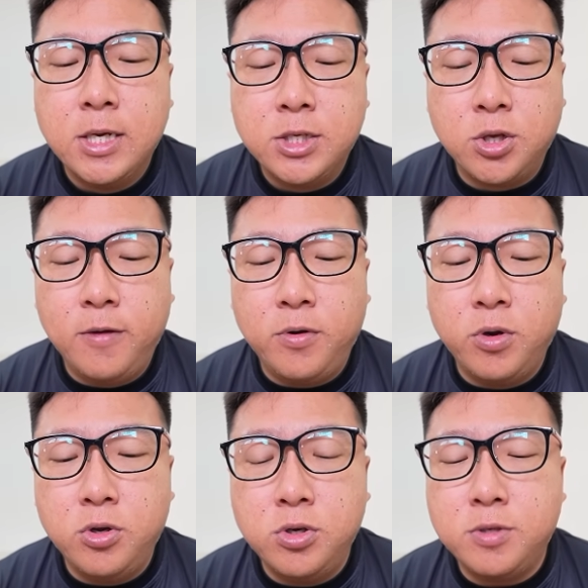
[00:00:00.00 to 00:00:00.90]
So if you
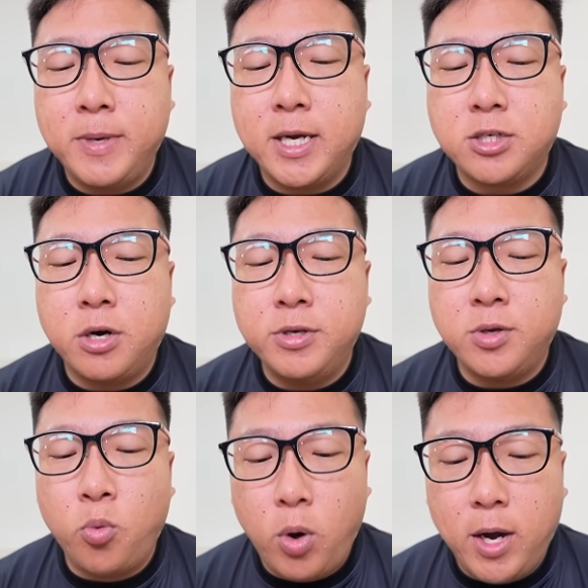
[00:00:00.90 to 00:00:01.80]
want to use Mega
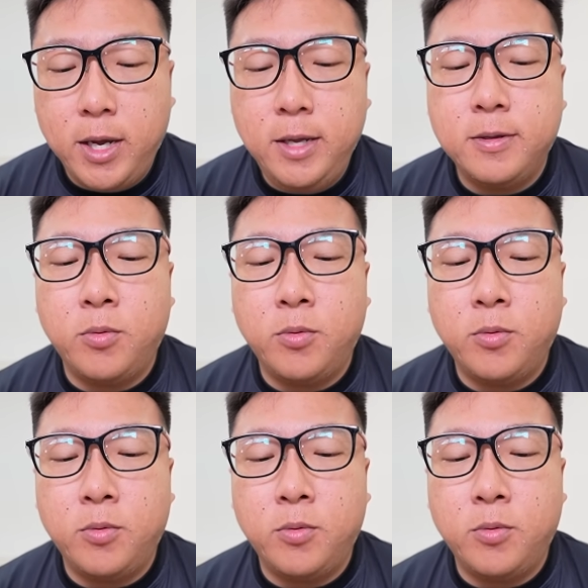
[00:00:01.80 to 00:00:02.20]
Charizard Y,